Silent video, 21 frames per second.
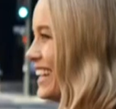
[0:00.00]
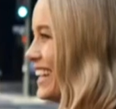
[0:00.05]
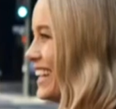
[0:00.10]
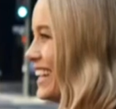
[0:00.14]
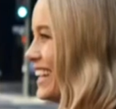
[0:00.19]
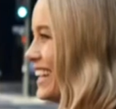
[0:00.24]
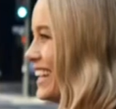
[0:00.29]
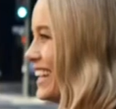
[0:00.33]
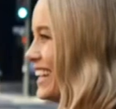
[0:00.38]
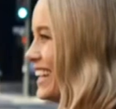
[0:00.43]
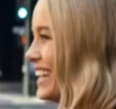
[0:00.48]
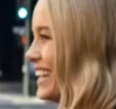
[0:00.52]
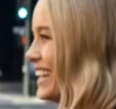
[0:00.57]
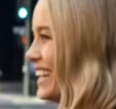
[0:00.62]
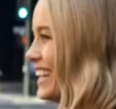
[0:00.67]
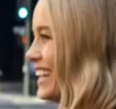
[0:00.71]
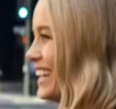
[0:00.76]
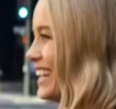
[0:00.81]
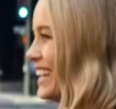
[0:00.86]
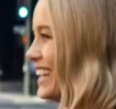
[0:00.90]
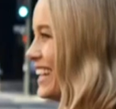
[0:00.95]

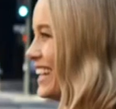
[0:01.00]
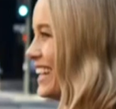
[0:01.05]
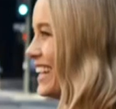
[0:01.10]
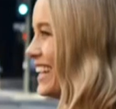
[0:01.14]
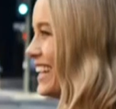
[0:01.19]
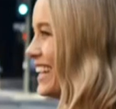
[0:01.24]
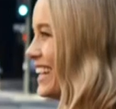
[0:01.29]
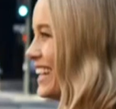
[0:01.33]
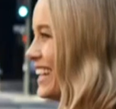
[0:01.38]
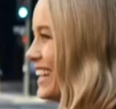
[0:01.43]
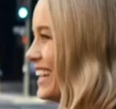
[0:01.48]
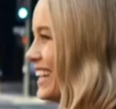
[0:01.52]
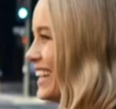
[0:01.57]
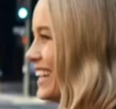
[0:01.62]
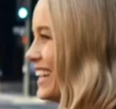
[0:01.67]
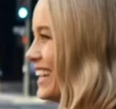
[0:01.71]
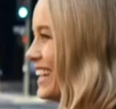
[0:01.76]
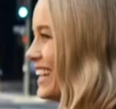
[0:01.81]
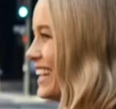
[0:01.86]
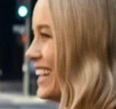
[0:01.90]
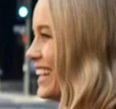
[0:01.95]

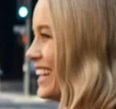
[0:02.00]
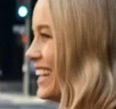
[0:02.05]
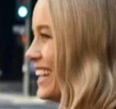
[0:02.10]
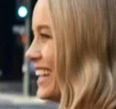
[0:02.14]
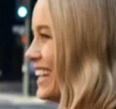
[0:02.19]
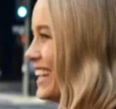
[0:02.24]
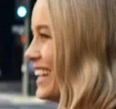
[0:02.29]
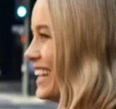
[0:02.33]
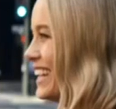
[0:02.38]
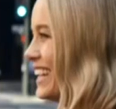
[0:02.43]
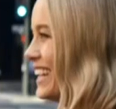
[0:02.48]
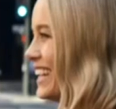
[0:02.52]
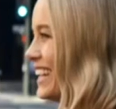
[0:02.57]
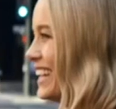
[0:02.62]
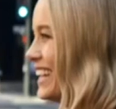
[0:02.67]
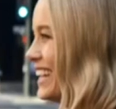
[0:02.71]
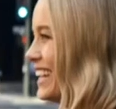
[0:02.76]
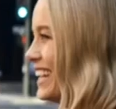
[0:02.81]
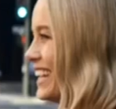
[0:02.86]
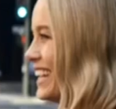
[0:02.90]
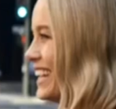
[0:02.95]

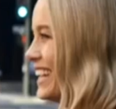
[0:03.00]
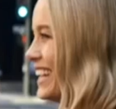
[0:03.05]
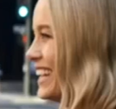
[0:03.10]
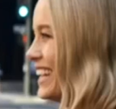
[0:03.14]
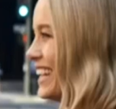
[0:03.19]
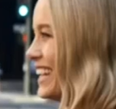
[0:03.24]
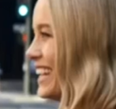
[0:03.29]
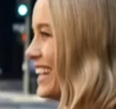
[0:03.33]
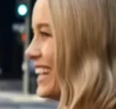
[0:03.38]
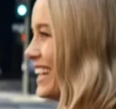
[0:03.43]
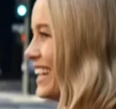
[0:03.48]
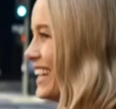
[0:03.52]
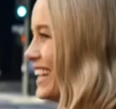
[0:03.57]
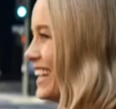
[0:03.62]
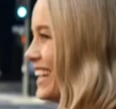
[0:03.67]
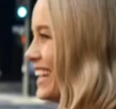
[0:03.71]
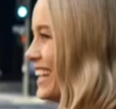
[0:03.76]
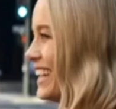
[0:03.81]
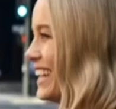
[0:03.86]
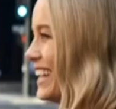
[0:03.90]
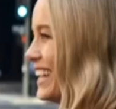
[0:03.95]

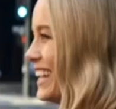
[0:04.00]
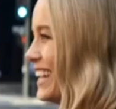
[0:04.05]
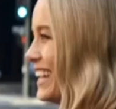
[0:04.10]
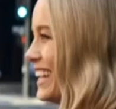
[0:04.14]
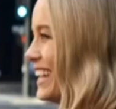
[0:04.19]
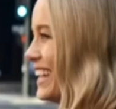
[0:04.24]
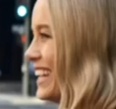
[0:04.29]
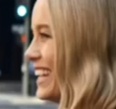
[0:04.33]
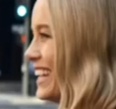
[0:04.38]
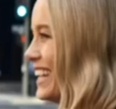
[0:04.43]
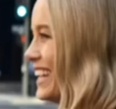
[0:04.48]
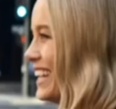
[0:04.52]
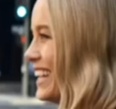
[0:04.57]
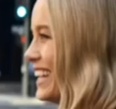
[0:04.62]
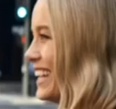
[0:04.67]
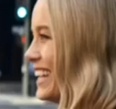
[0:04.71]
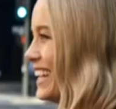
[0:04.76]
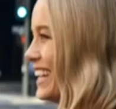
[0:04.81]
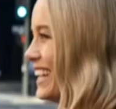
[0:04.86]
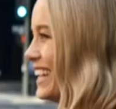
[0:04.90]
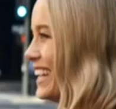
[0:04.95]

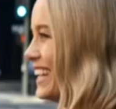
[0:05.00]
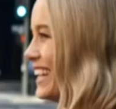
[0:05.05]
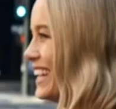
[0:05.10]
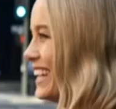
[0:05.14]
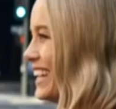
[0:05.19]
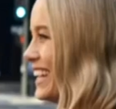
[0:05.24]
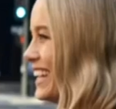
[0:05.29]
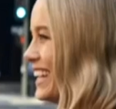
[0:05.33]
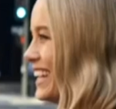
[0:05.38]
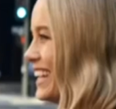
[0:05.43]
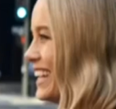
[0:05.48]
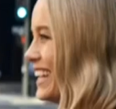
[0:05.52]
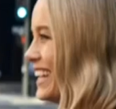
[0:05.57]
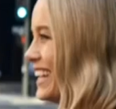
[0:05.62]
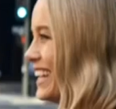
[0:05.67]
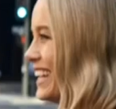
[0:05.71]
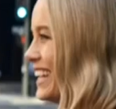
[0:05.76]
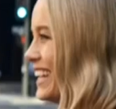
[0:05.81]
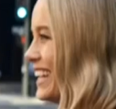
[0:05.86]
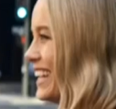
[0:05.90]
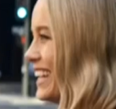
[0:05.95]

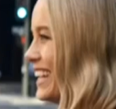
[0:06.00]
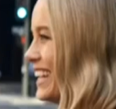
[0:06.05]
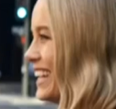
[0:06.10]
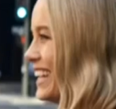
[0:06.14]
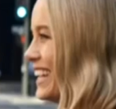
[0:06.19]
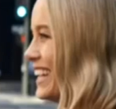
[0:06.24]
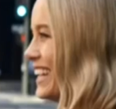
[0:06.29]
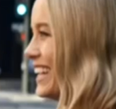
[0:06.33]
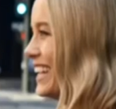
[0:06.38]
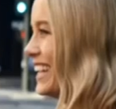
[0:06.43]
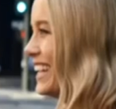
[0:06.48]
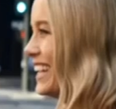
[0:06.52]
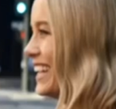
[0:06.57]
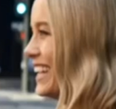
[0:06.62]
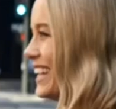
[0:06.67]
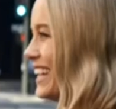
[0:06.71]
(silent)